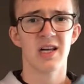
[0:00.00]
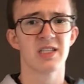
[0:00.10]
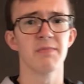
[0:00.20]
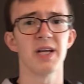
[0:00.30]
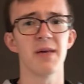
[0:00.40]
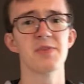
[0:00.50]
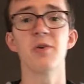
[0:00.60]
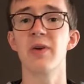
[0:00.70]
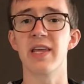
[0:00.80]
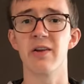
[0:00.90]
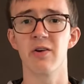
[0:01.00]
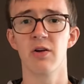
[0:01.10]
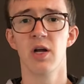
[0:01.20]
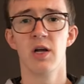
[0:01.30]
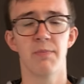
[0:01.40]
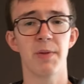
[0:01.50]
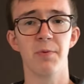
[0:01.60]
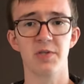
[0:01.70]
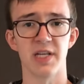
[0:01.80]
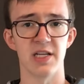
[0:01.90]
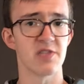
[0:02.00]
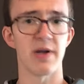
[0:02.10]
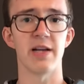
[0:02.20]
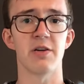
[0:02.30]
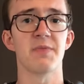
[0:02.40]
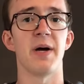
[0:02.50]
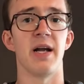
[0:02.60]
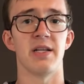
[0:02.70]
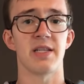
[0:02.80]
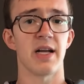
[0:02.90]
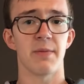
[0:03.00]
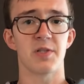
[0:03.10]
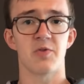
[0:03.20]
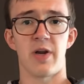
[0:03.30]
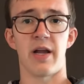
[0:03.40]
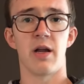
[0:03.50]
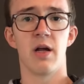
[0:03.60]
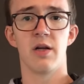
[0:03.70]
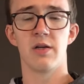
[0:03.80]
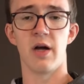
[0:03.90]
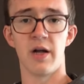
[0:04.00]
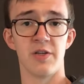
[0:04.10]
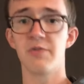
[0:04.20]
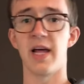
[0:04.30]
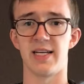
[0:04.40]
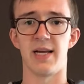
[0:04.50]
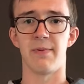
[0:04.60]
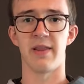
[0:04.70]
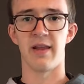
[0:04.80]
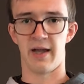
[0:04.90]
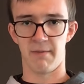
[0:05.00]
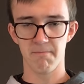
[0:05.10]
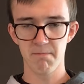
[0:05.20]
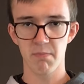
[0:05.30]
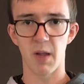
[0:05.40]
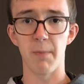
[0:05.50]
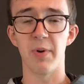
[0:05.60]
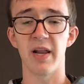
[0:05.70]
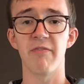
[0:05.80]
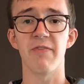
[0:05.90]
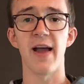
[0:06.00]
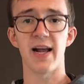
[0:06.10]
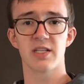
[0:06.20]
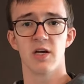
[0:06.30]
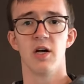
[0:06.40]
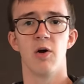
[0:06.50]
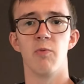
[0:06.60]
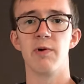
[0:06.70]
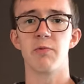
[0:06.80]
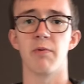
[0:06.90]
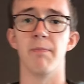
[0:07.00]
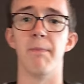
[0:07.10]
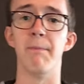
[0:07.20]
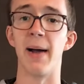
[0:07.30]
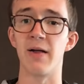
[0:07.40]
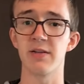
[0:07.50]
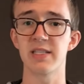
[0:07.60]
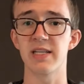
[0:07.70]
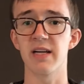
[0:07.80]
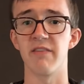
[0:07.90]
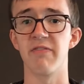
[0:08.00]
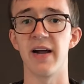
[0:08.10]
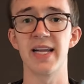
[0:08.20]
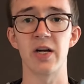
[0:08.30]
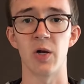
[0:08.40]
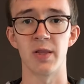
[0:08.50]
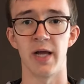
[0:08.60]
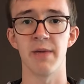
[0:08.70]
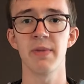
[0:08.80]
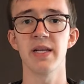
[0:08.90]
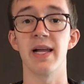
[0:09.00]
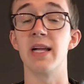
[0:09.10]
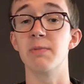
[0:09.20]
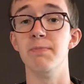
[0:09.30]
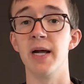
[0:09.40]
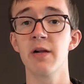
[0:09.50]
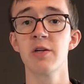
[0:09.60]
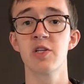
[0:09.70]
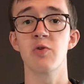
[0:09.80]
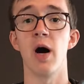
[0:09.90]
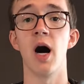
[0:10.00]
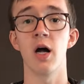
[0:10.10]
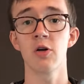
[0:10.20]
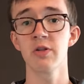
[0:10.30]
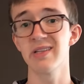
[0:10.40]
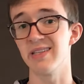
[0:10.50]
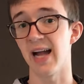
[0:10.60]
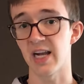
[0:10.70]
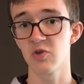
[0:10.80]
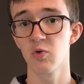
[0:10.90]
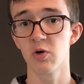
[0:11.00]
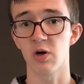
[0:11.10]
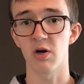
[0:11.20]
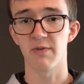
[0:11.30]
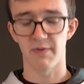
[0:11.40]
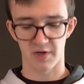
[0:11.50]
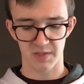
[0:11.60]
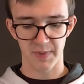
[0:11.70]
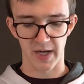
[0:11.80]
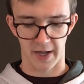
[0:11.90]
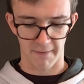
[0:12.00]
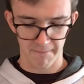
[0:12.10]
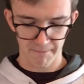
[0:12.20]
sometimes you'll hear people say, straighten your spine, stand up straight, do that type of thing. But in fact, when we're balancing and finding our alignment, it's better to honor the natural curve of our spine.